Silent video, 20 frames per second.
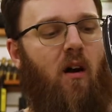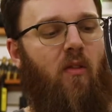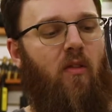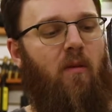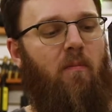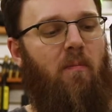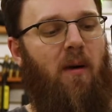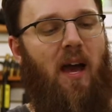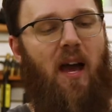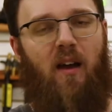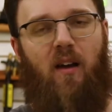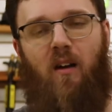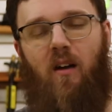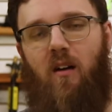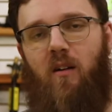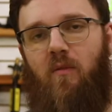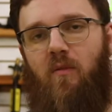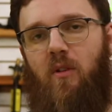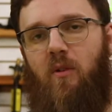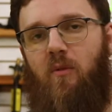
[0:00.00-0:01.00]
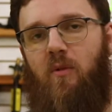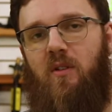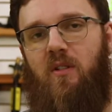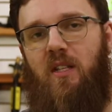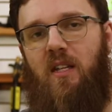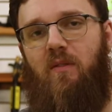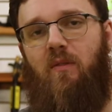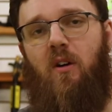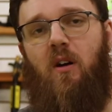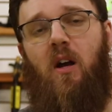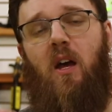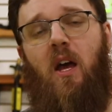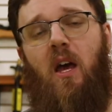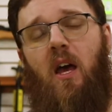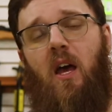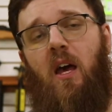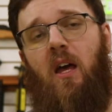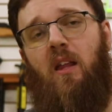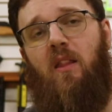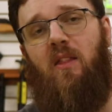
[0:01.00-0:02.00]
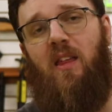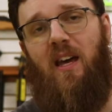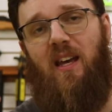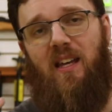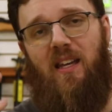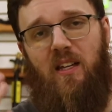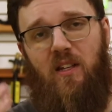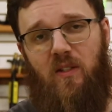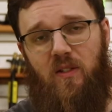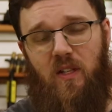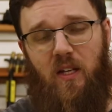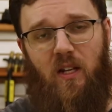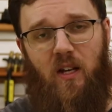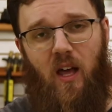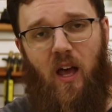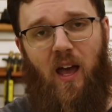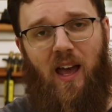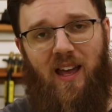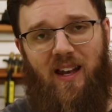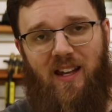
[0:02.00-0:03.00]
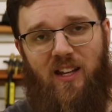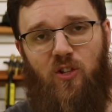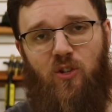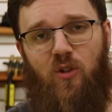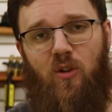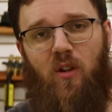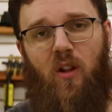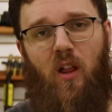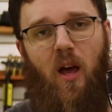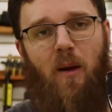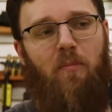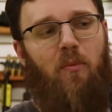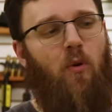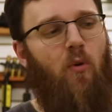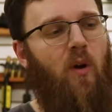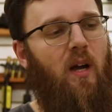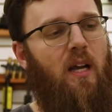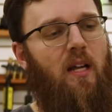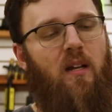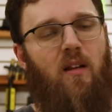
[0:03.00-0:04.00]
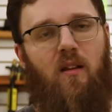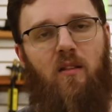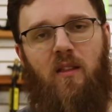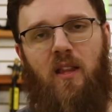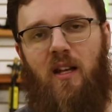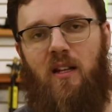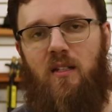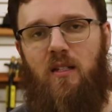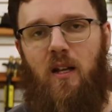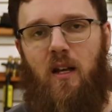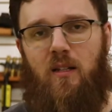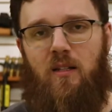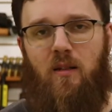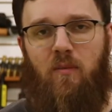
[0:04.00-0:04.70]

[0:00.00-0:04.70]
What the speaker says: on the back of the receiver. That is an additional upgrade. That is not